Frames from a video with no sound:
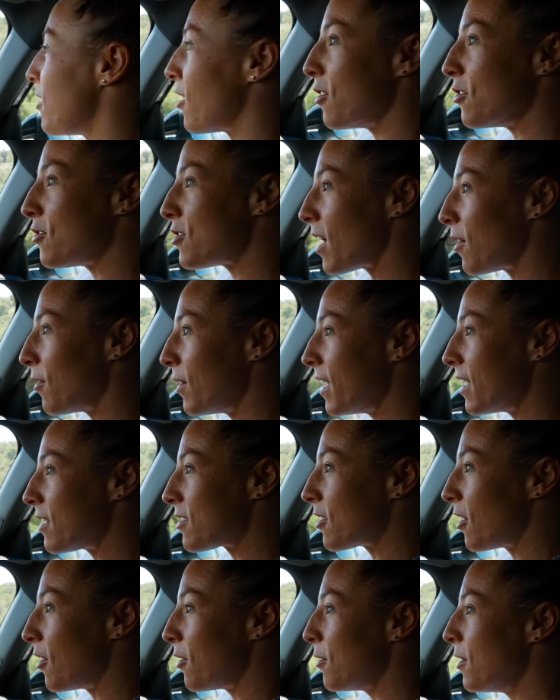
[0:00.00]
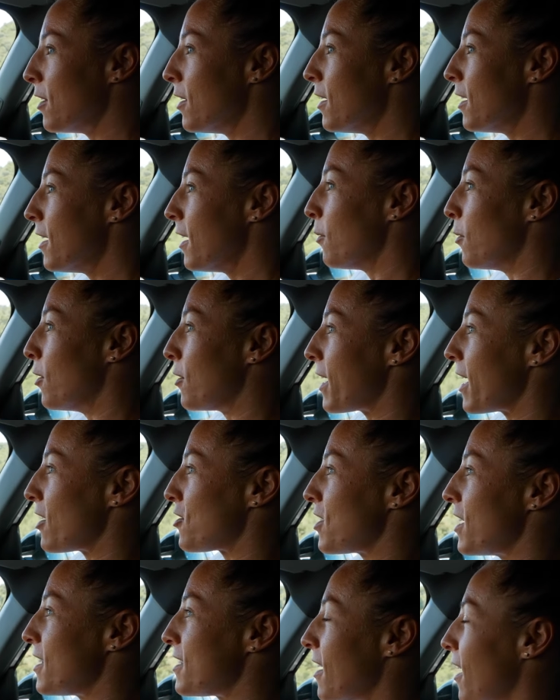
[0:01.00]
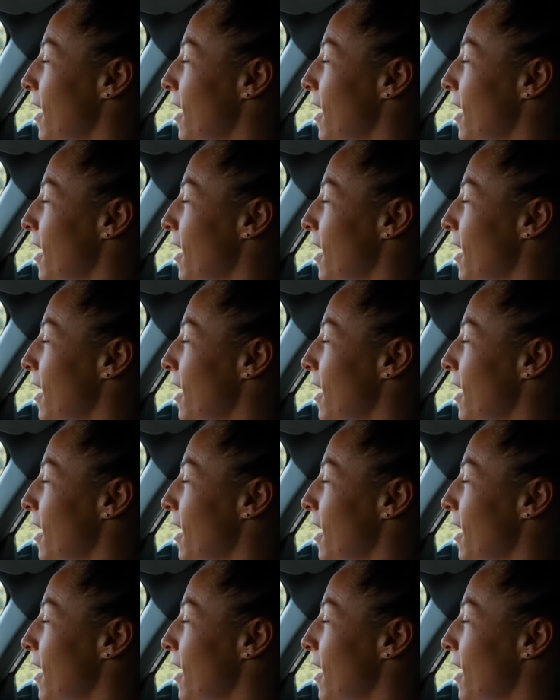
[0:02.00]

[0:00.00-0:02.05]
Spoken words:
coach out here. So we'll get shit